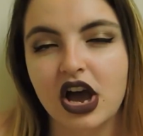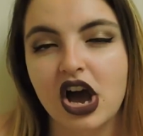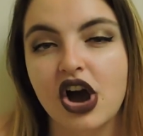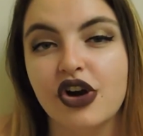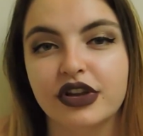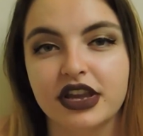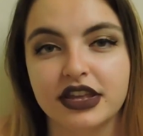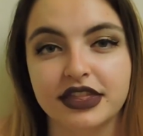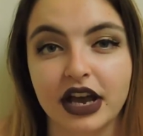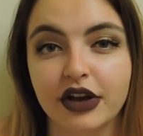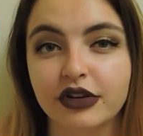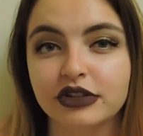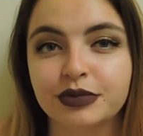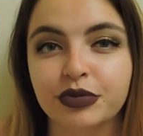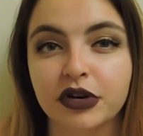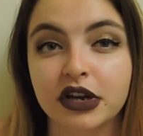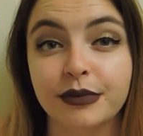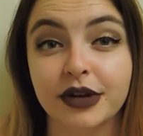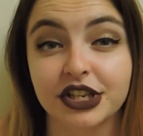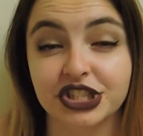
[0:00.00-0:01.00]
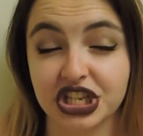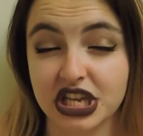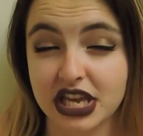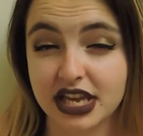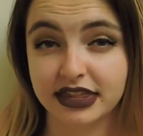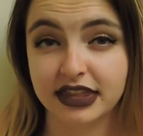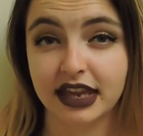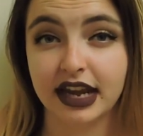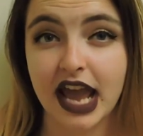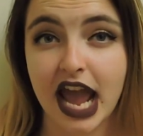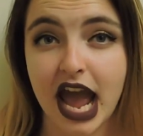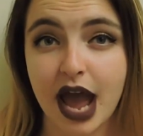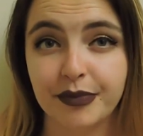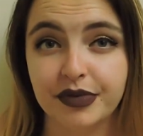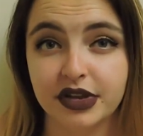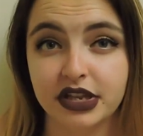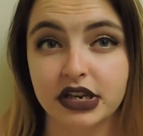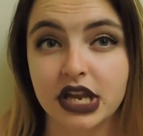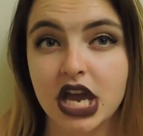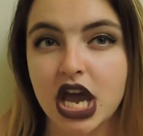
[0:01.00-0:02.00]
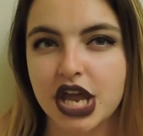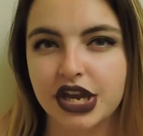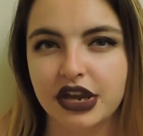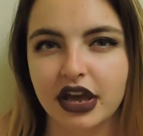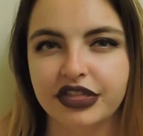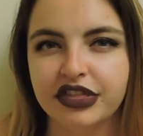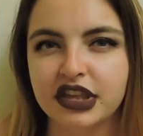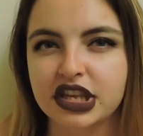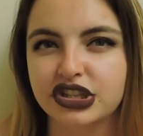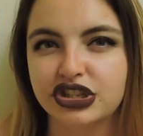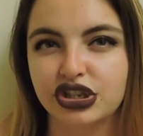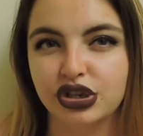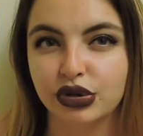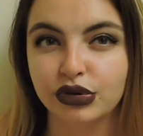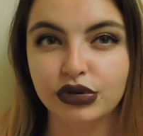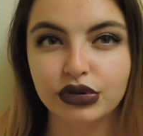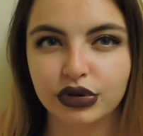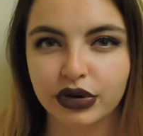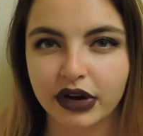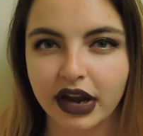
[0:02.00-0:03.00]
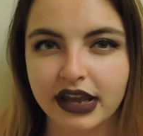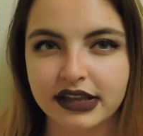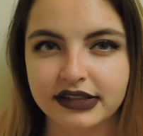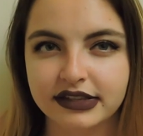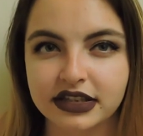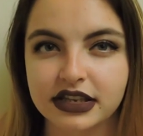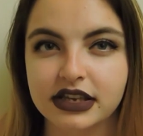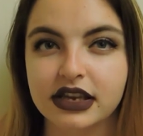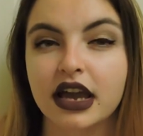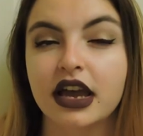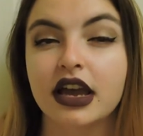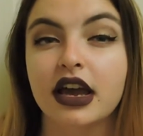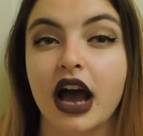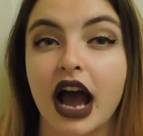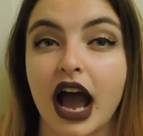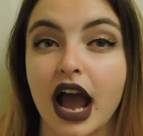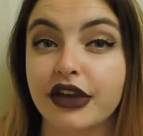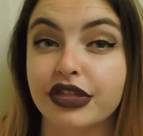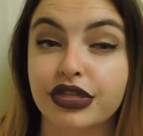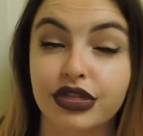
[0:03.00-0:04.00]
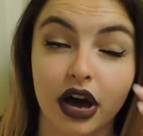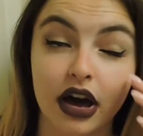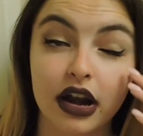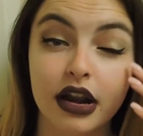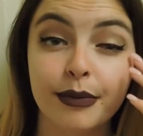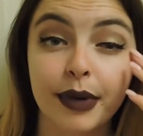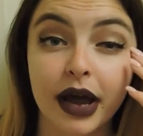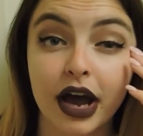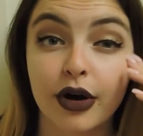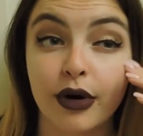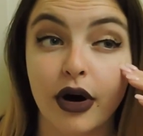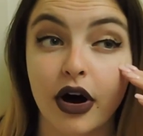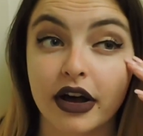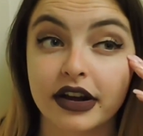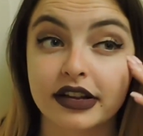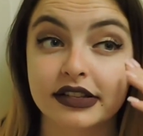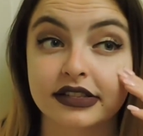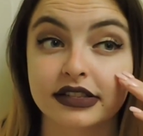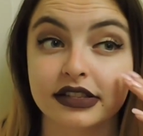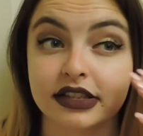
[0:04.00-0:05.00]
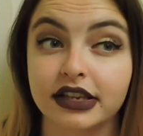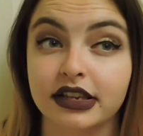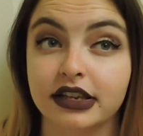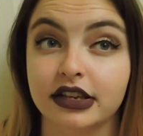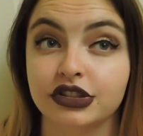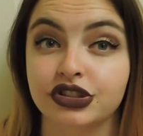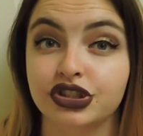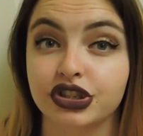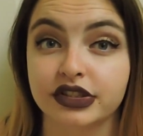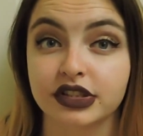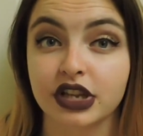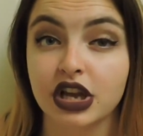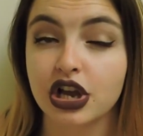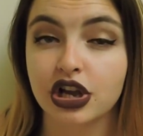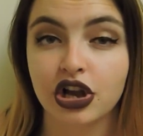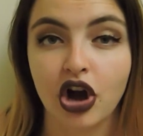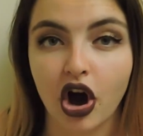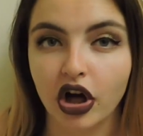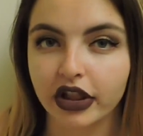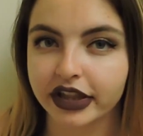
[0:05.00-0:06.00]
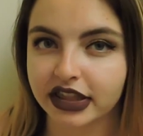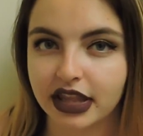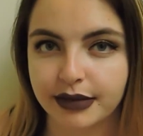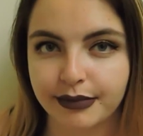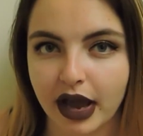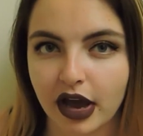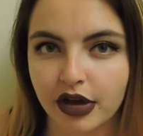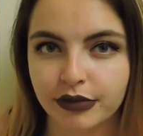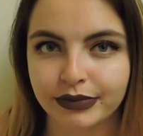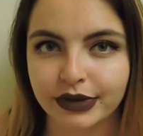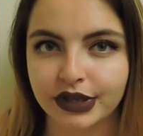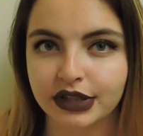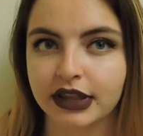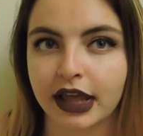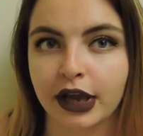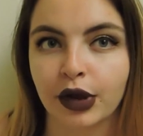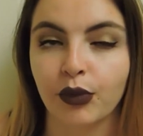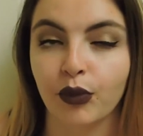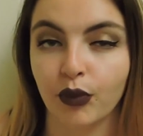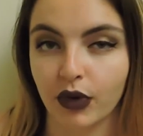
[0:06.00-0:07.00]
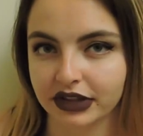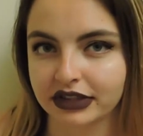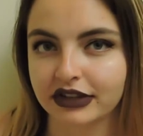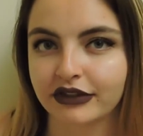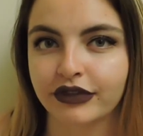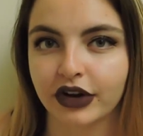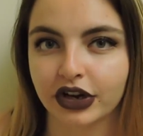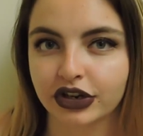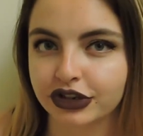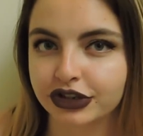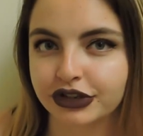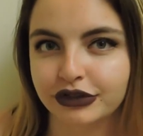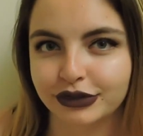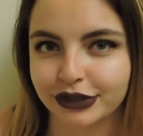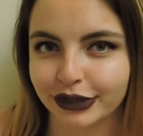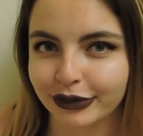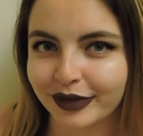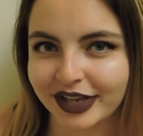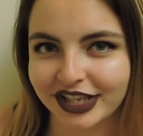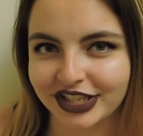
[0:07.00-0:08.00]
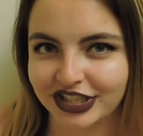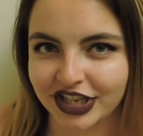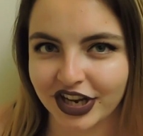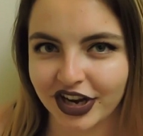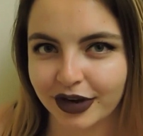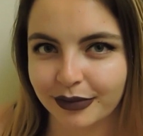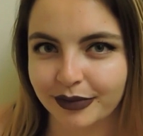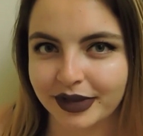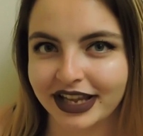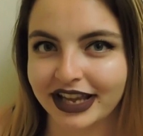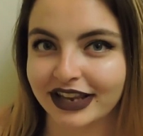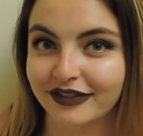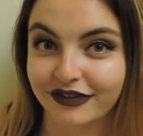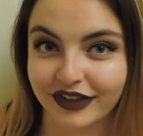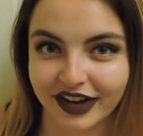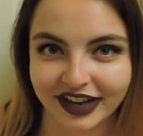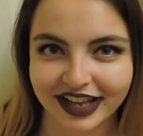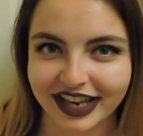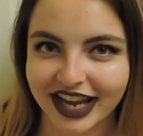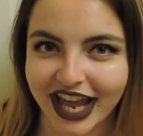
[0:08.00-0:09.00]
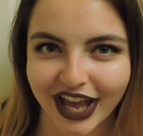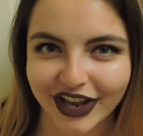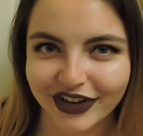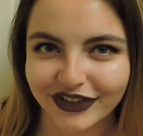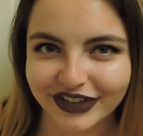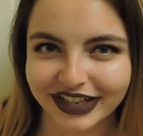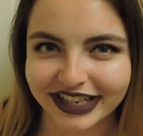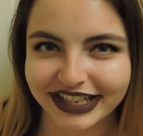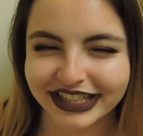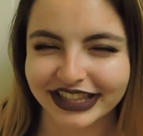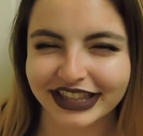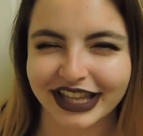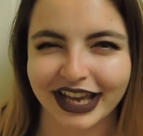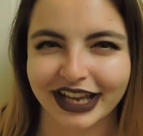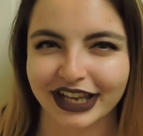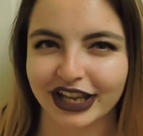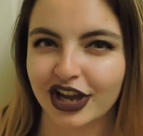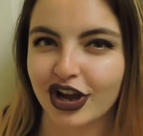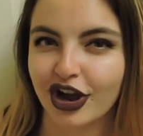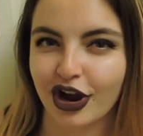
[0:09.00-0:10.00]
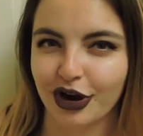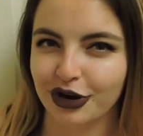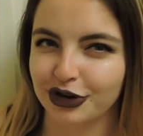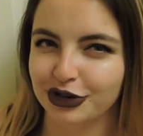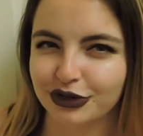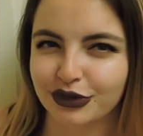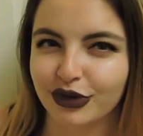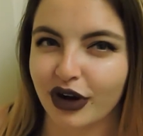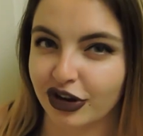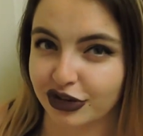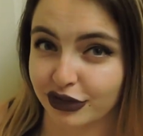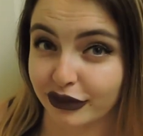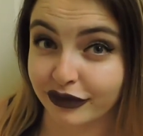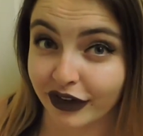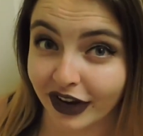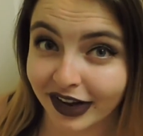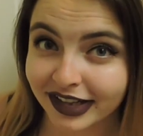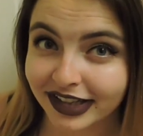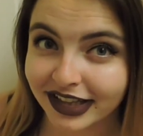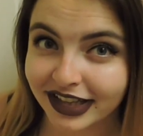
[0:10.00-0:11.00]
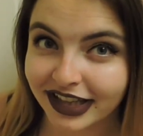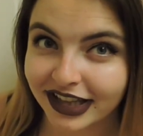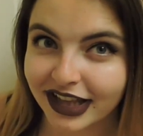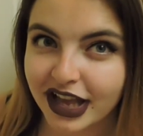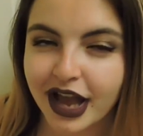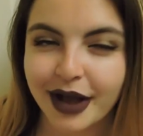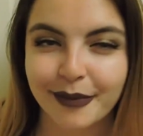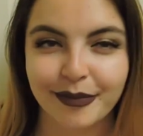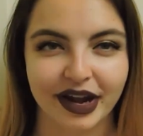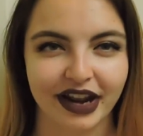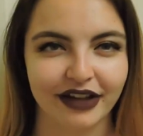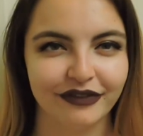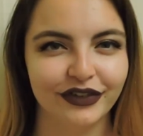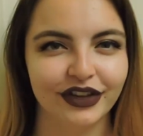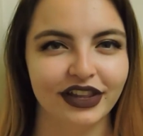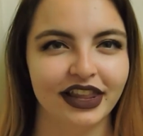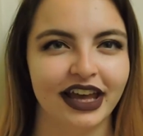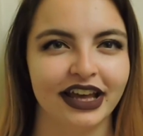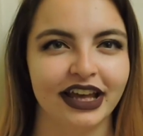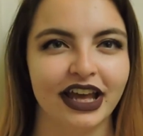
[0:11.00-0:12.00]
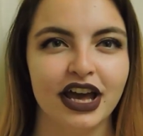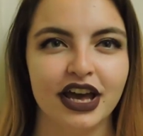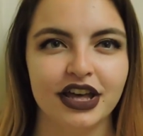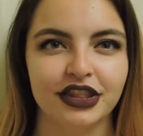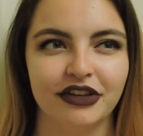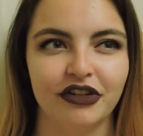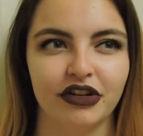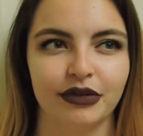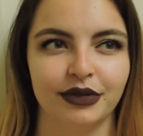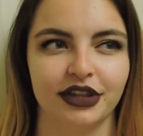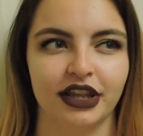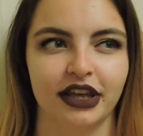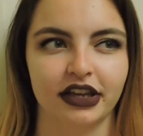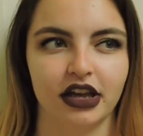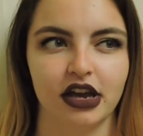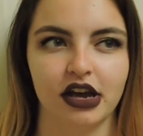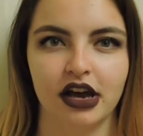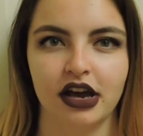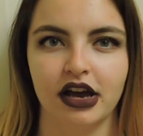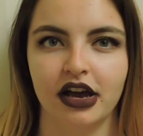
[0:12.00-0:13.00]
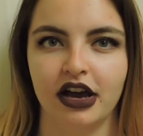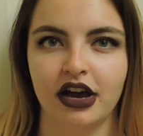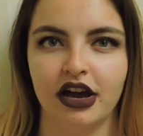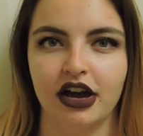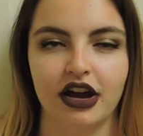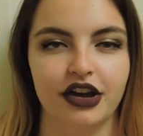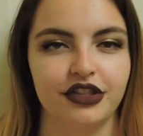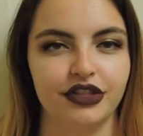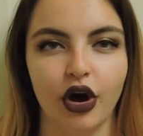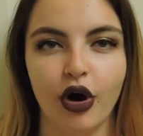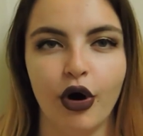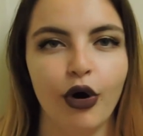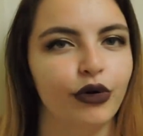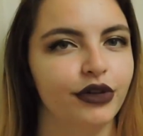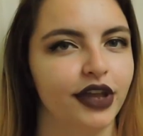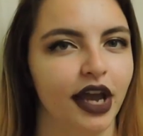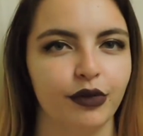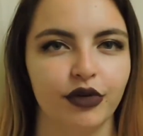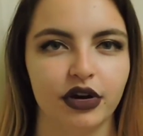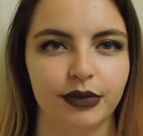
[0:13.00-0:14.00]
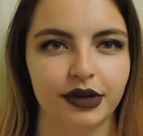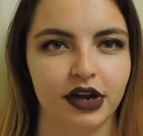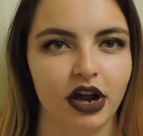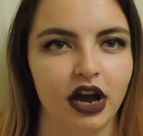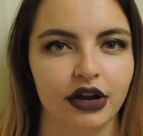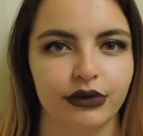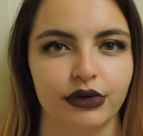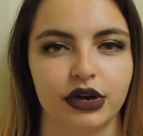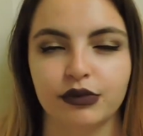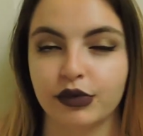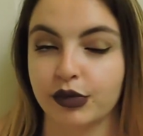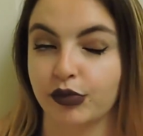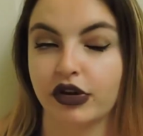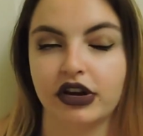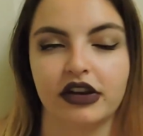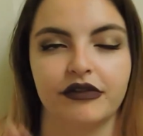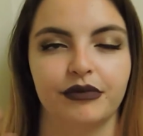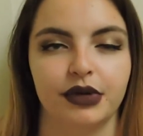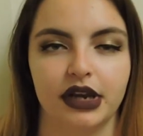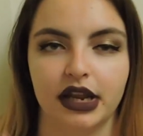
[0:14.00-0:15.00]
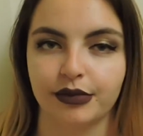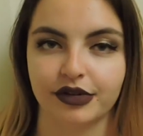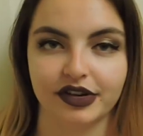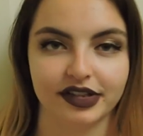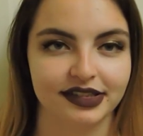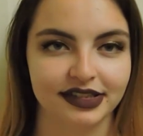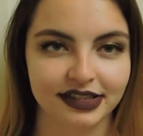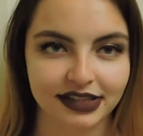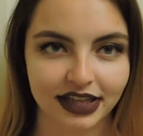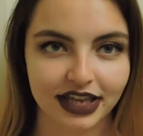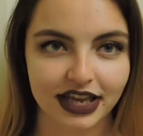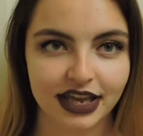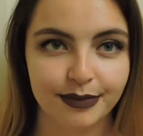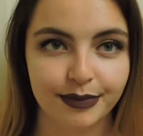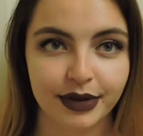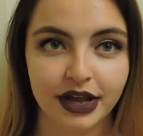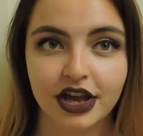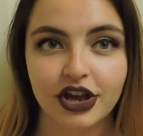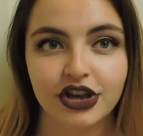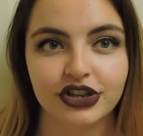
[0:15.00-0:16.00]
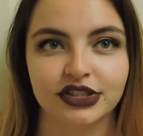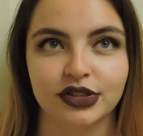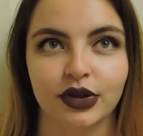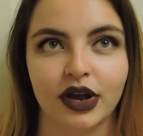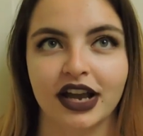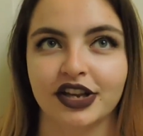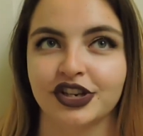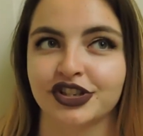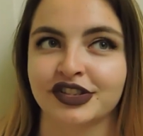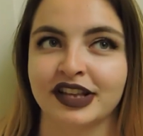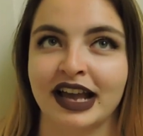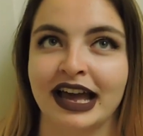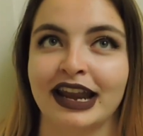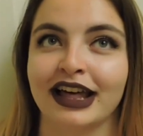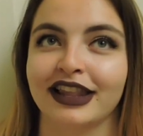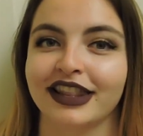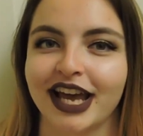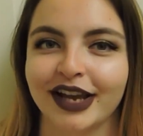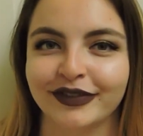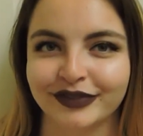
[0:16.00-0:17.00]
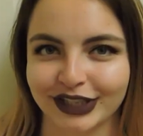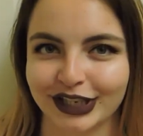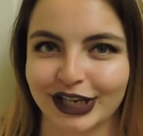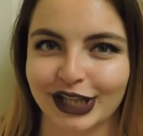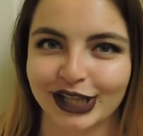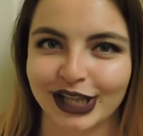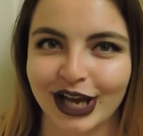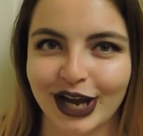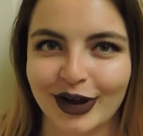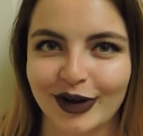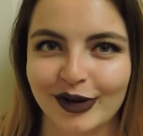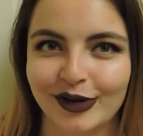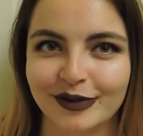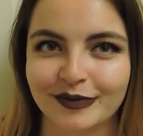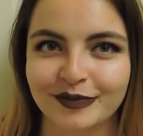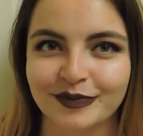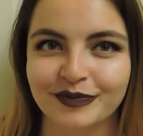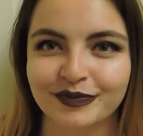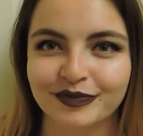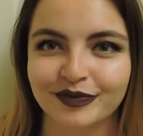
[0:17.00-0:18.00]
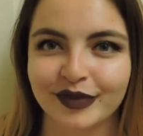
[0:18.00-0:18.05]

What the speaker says: Okay, that was pretty much it that happened. Nothing too crazy. I thought about, honestly, just calling them out and being like, what the fuck are you doing, Jeremy and fucking Henry? Like, are you fucking? But I feel like they would have been like, and the whole night would have been awkward. We wouldn't have been able to sleep. So I just kind of left it alone.